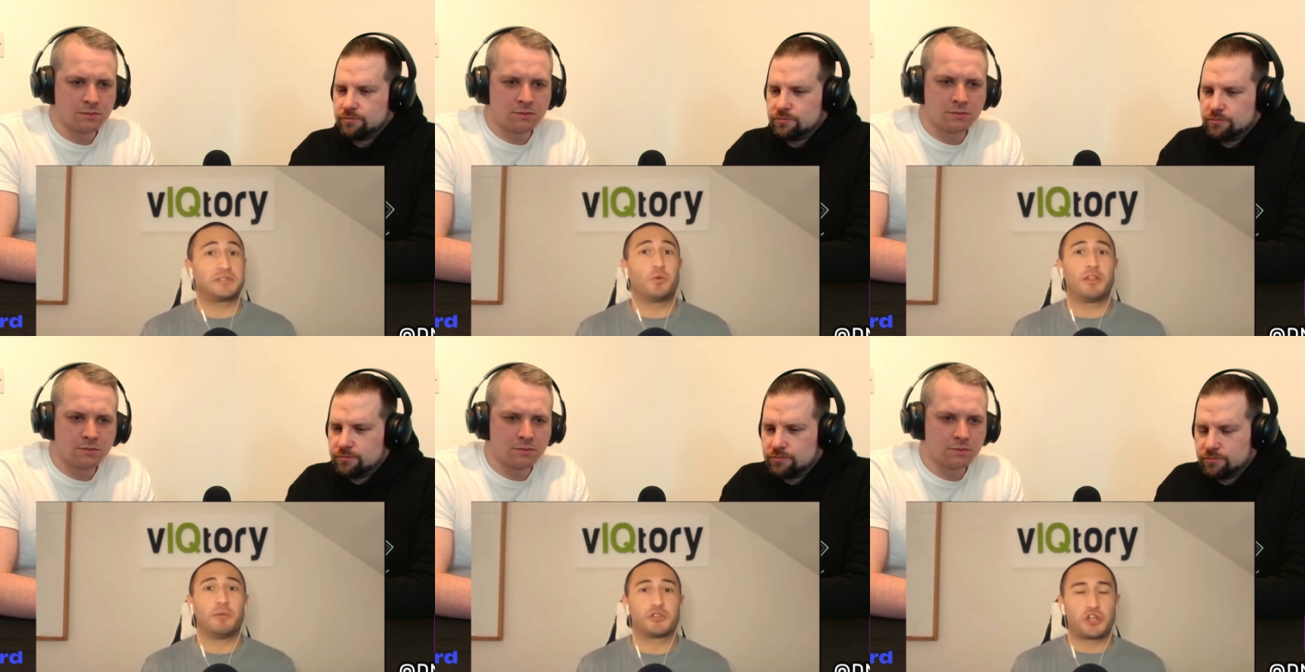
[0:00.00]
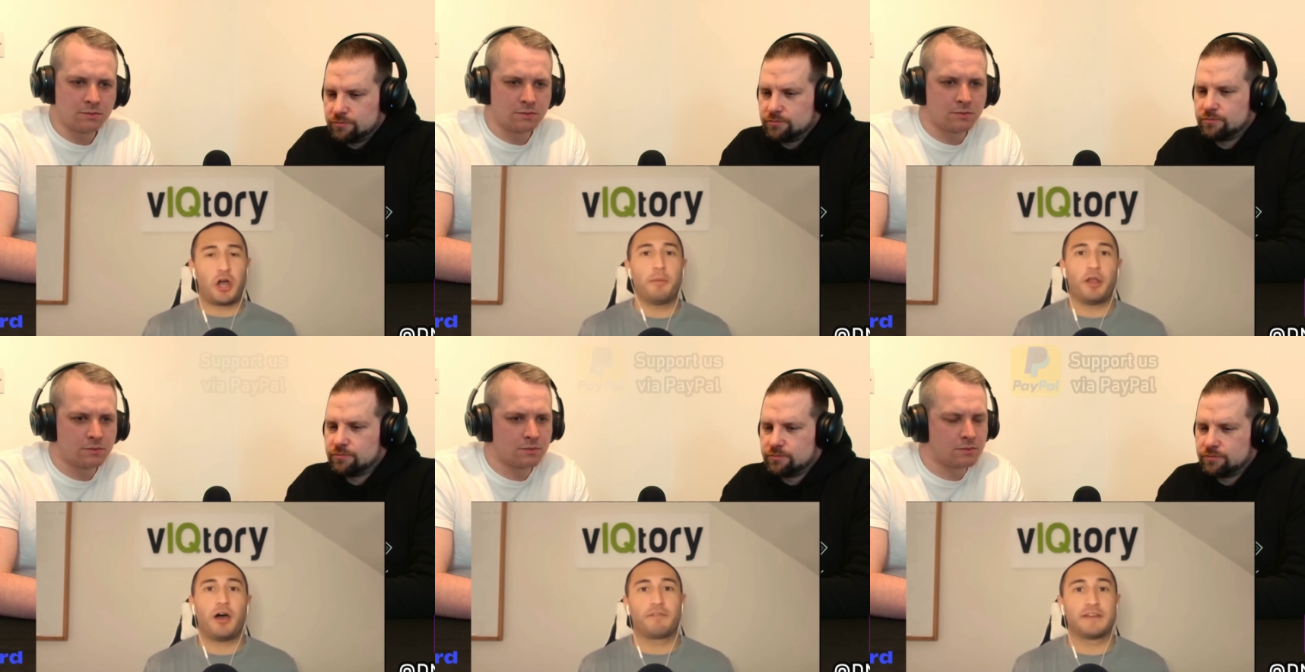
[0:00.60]
Speaker 1: one of the most
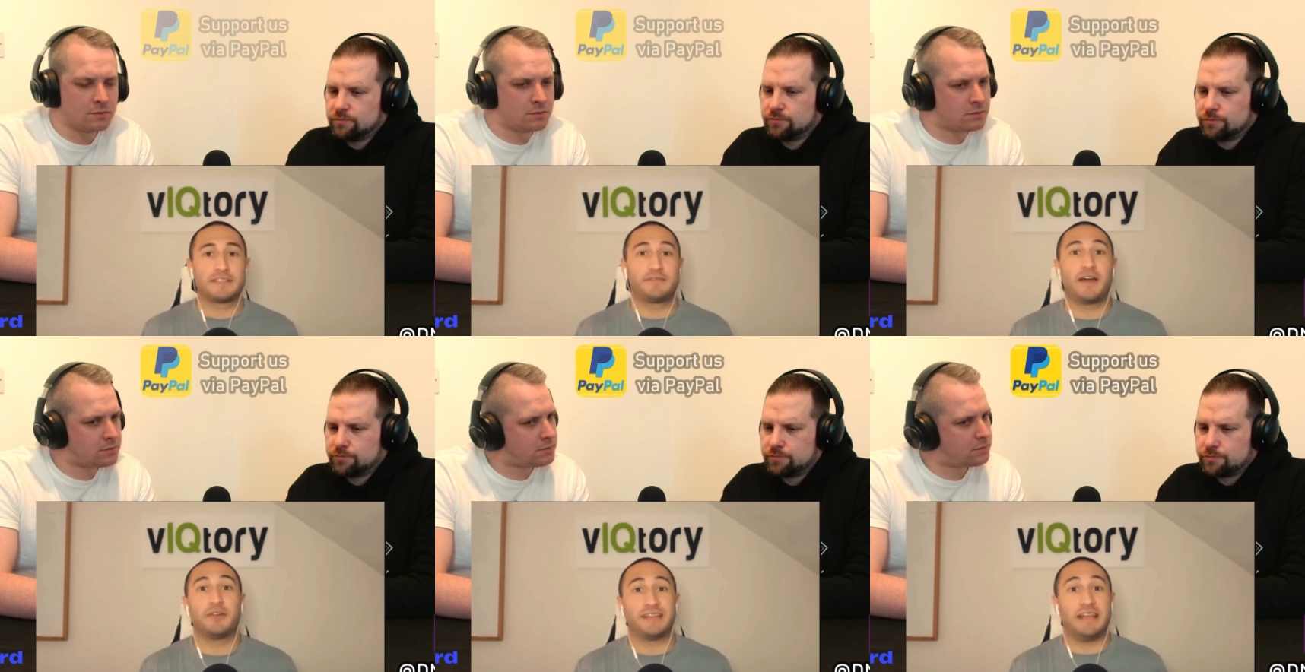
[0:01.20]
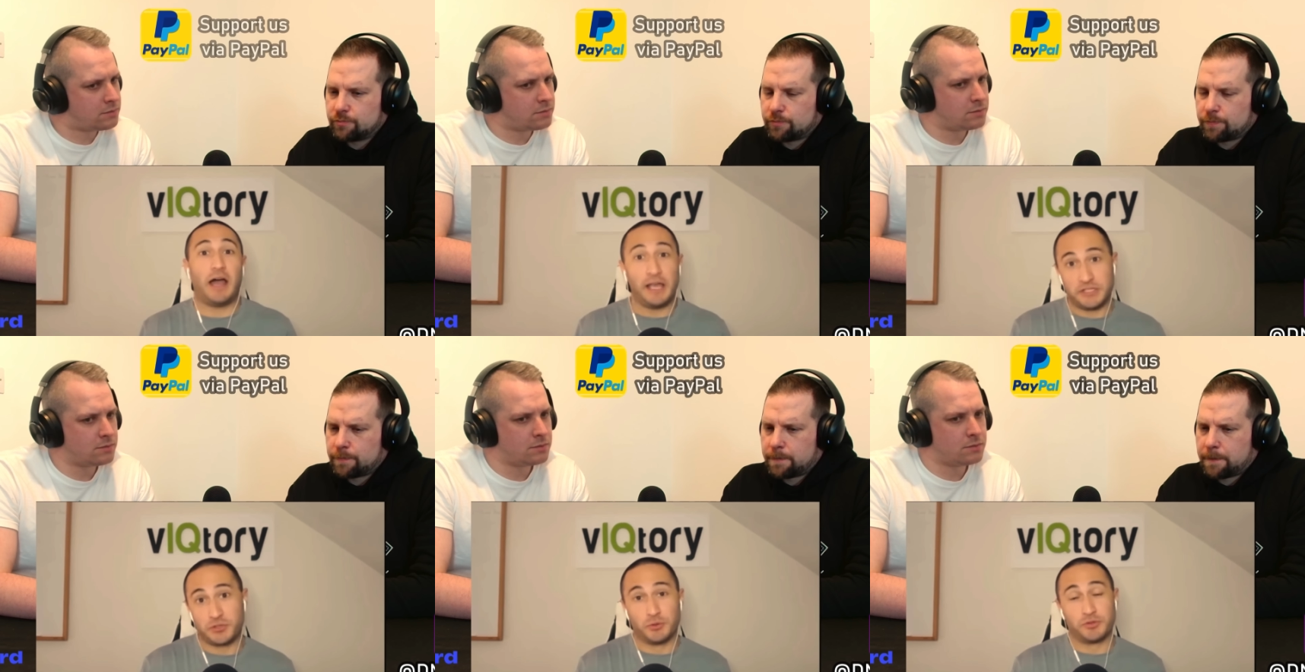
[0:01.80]
common offenses found in high
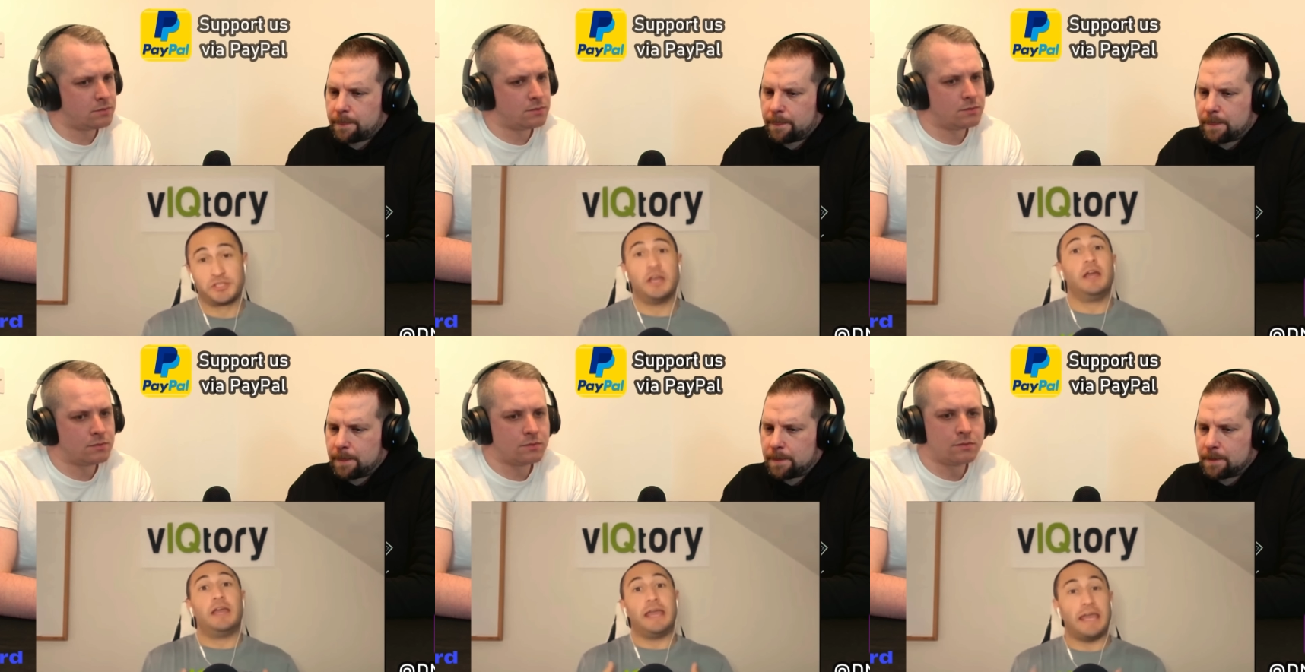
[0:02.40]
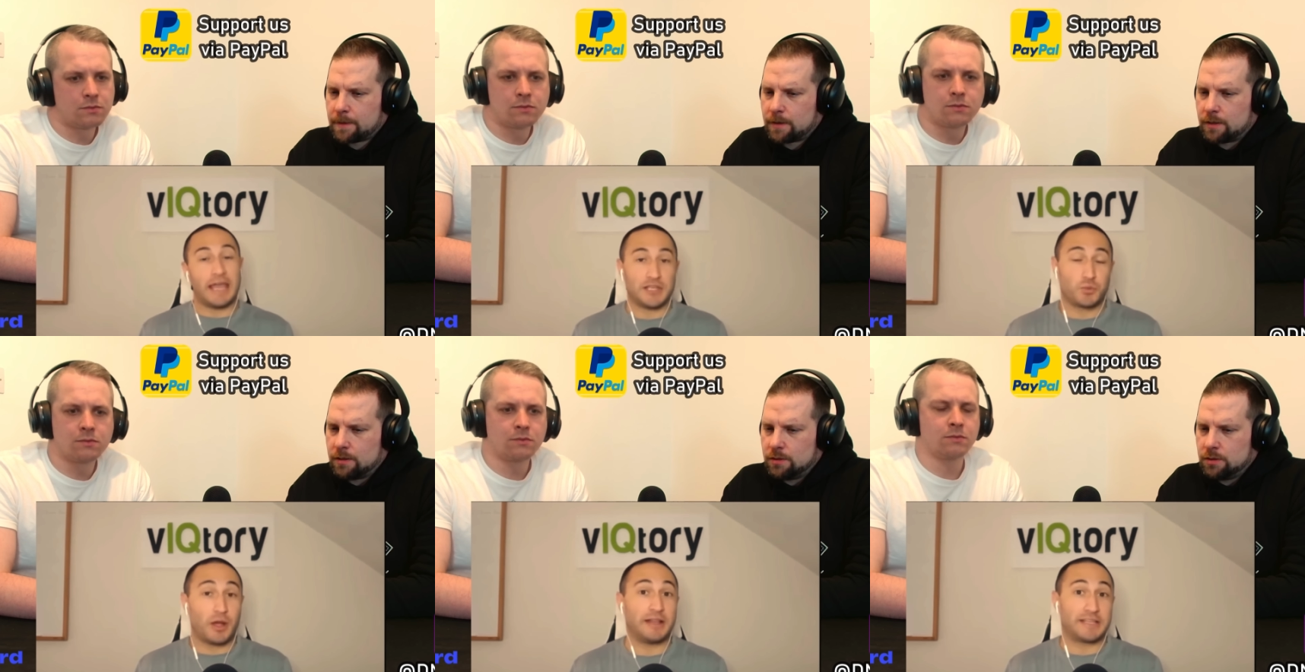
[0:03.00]
schools,
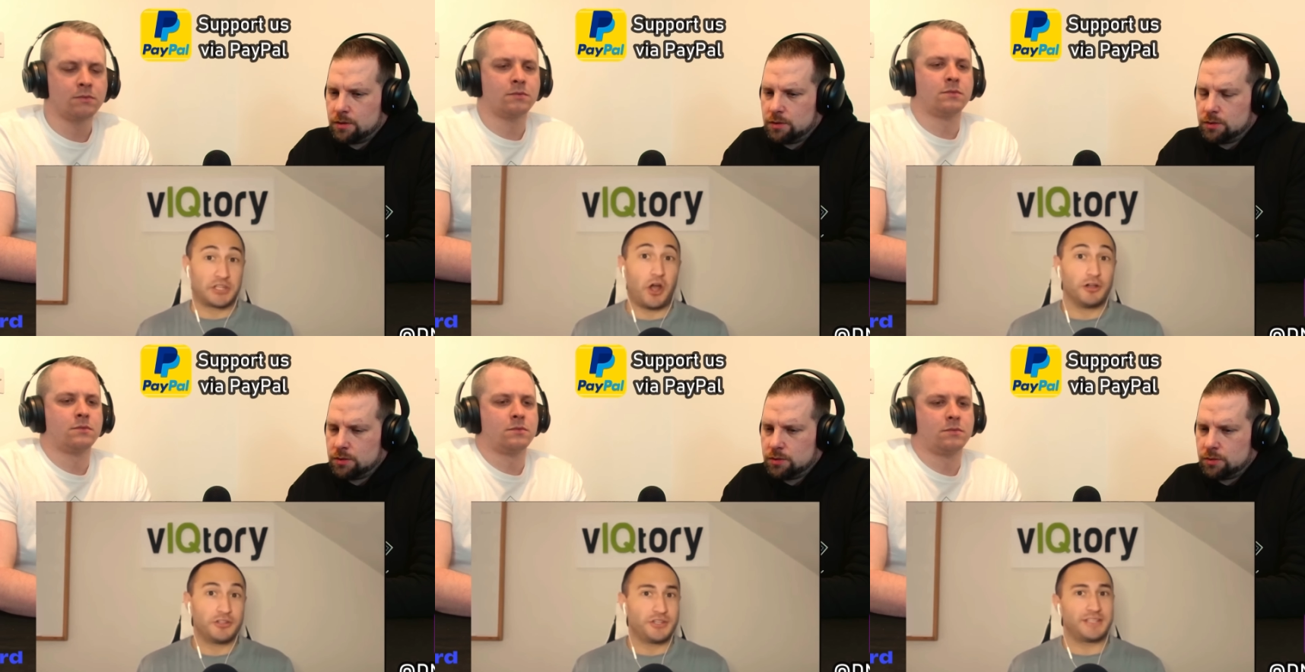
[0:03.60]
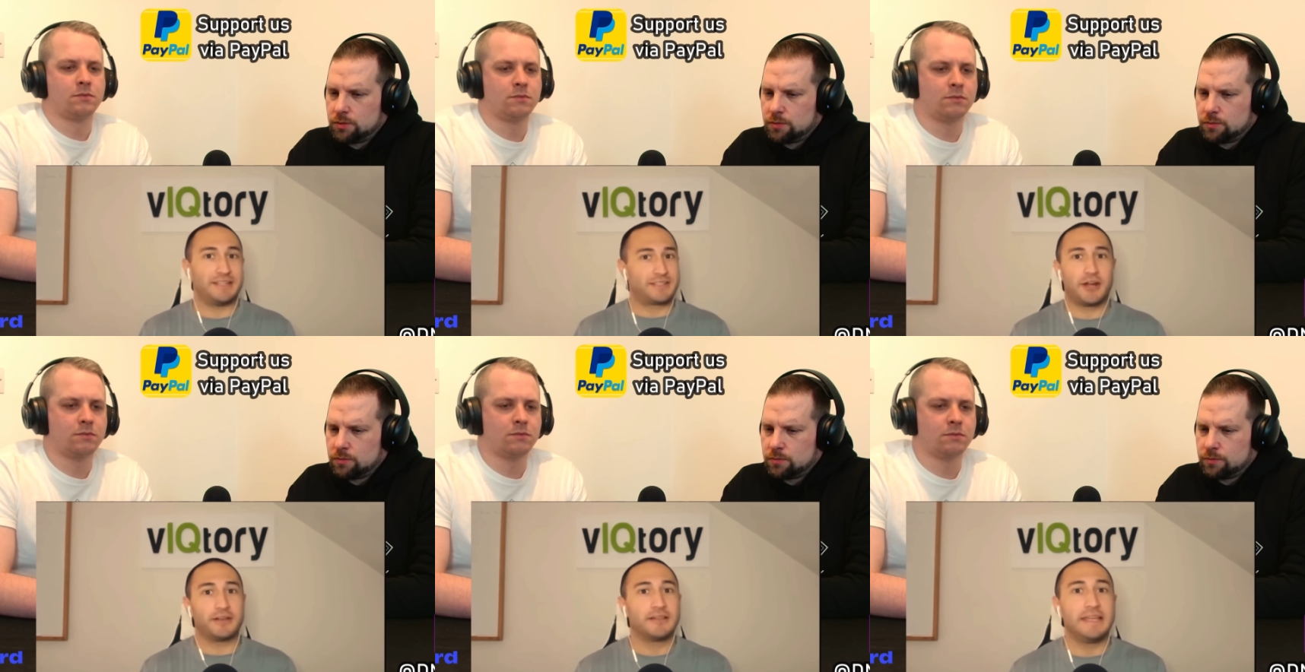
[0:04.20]
as well as colleges, and
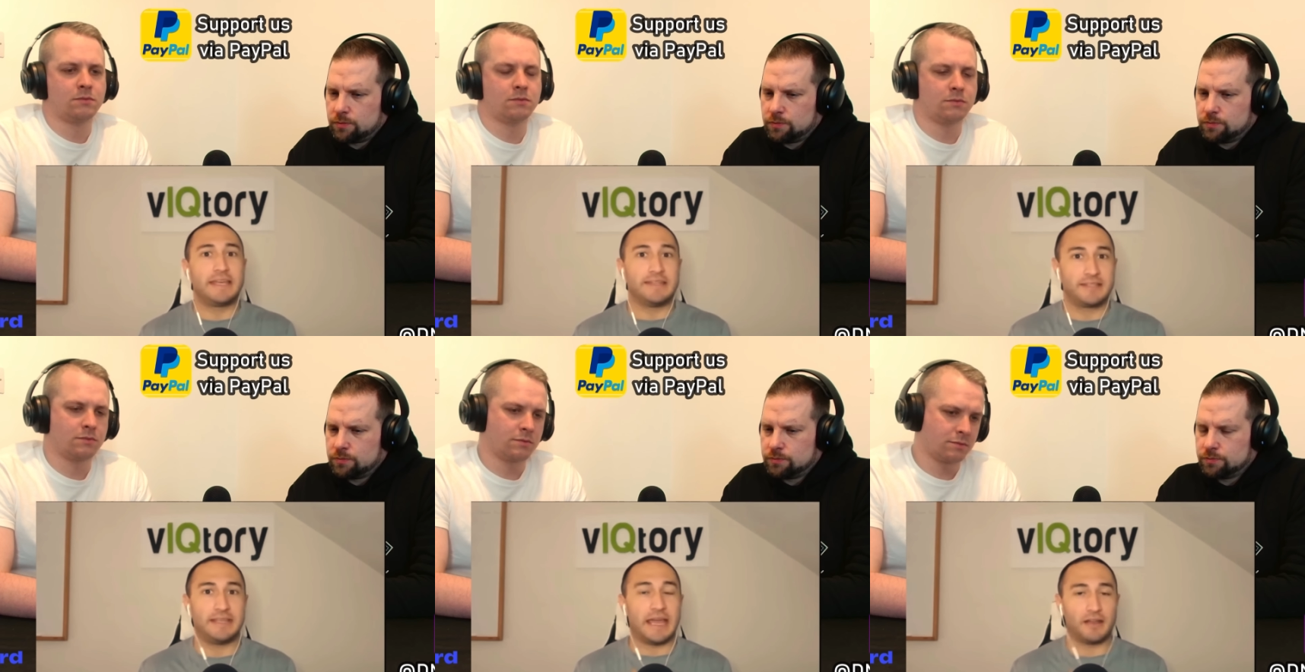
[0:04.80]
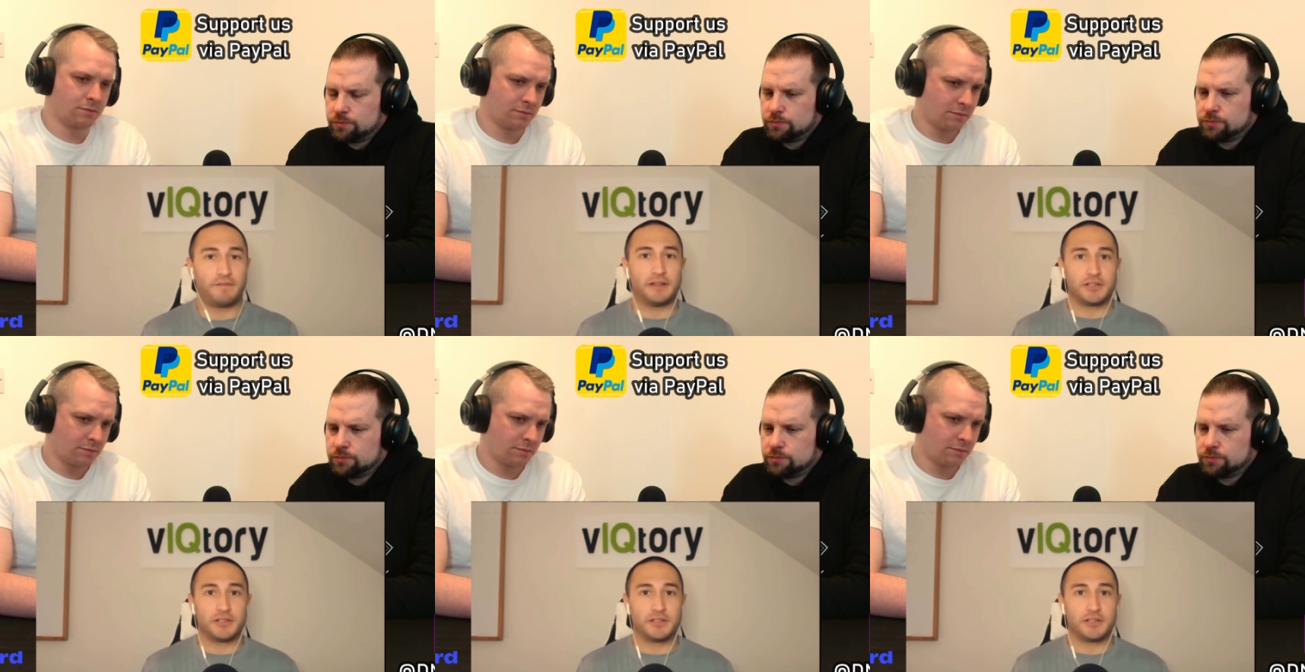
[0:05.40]
starting to leak into the N F L